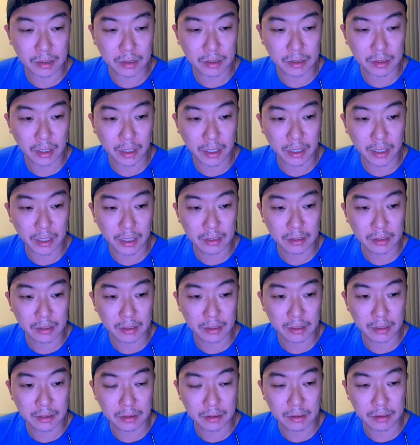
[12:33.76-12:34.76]
hired,
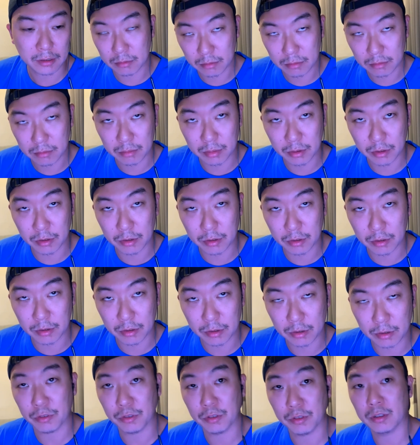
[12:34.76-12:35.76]
or
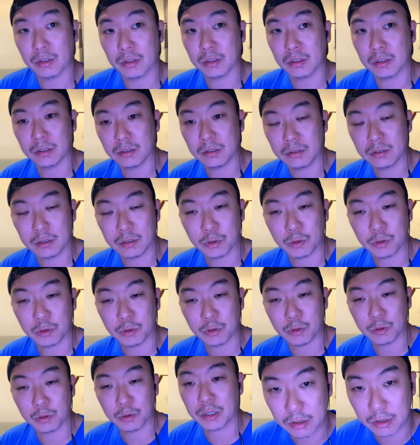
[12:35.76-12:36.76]
before the
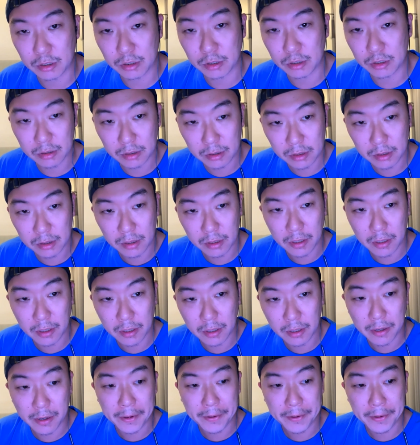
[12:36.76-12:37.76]
director was chosen,
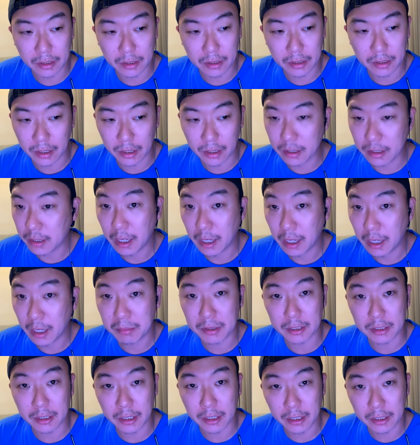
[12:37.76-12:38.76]
and how
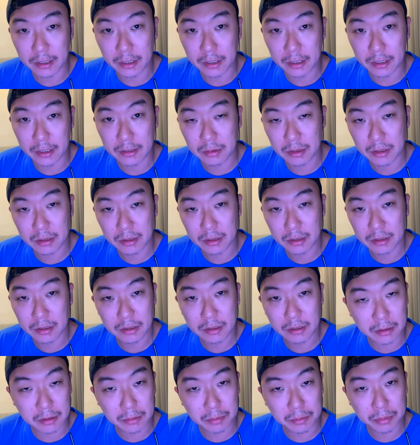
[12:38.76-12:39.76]
many days it was
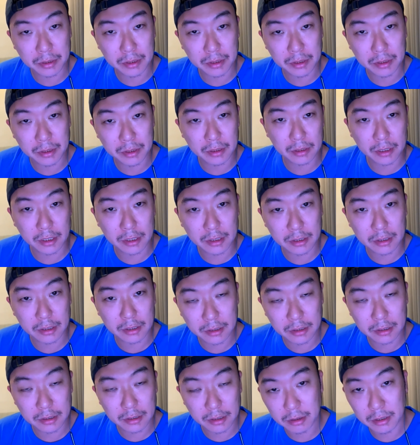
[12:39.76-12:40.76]
to put this
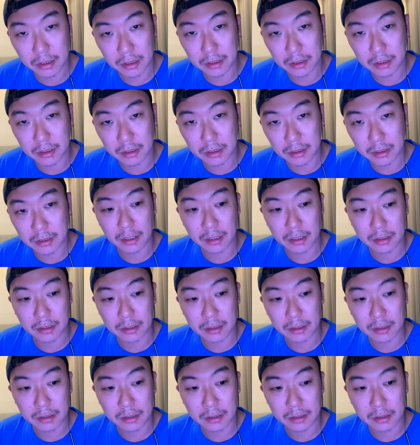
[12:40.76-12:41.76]
whole thing together.
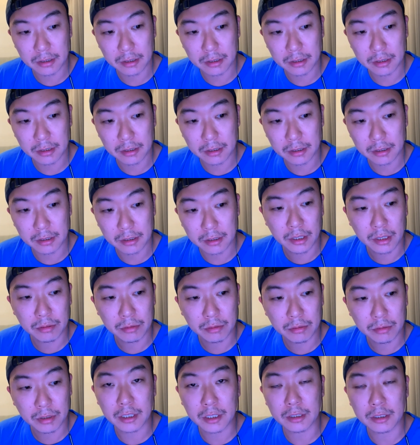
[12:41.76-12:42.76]

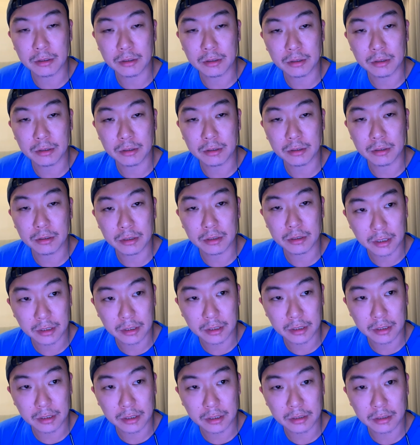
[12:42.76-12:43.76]
Really interested
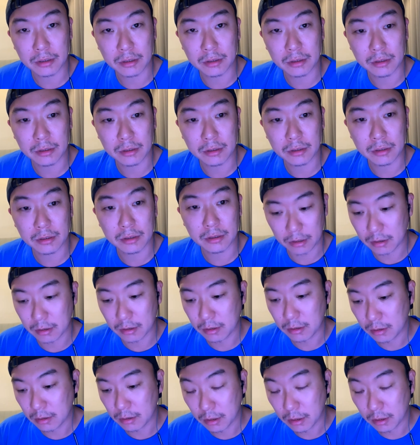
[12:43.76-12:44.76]
in to know. So
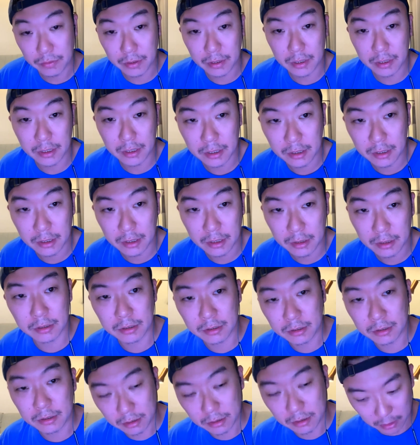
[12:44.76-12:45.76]
hopefully, who
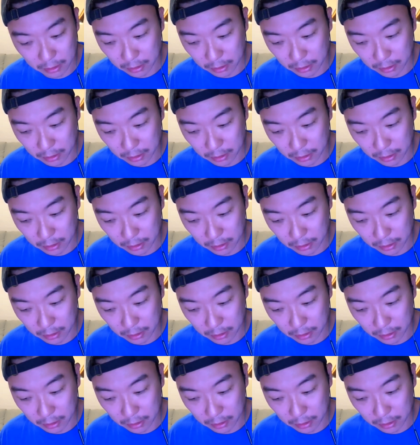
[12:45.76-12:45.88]
knows,